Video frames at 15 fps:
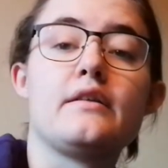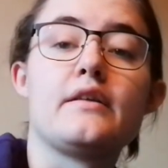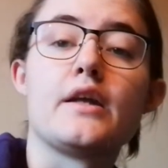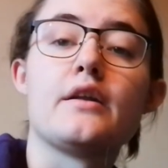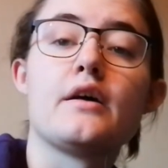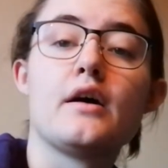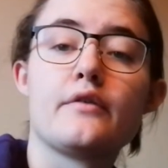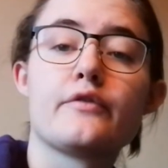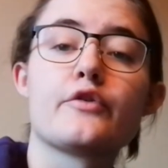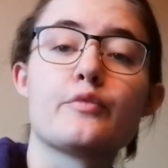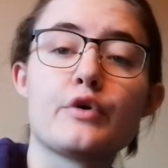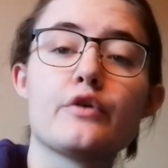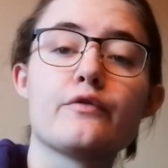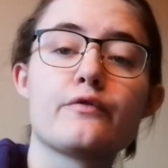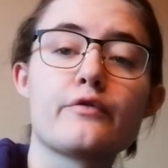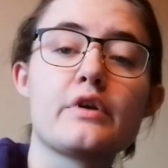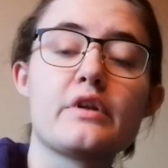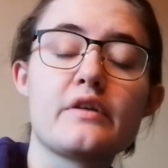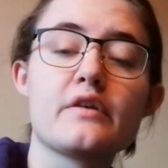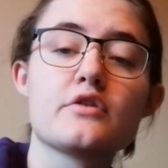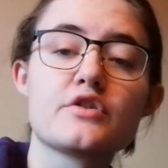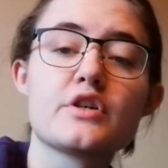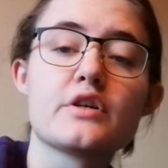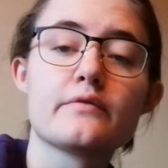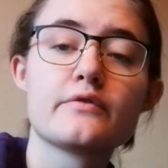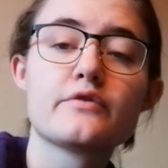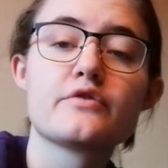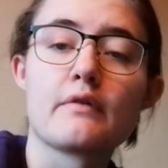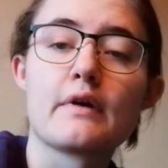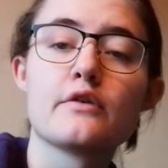dead after both retail
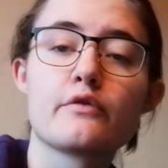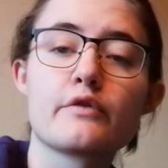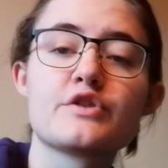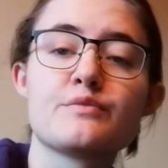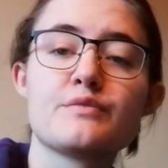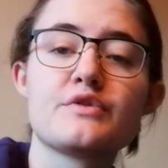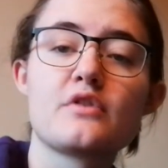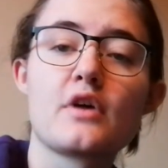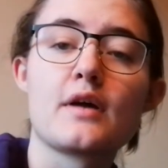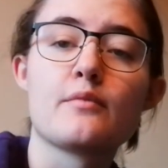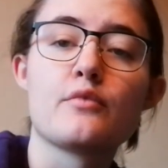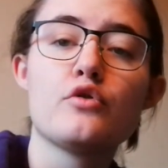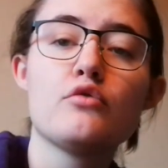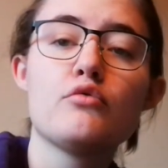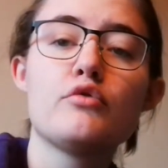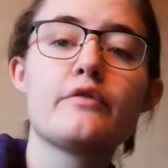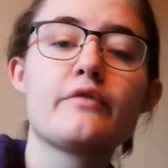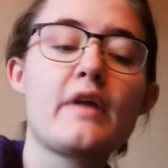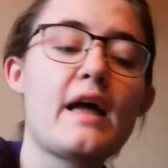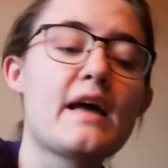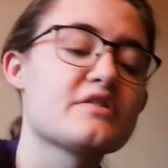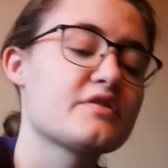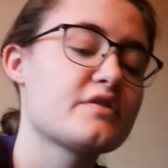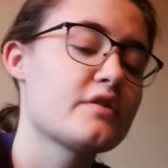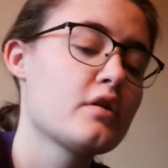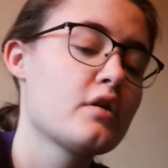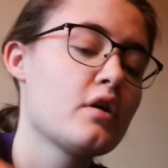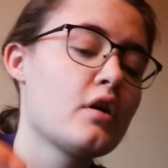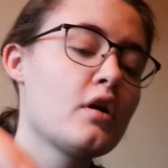shifts around Christmas time. Who would have guessed?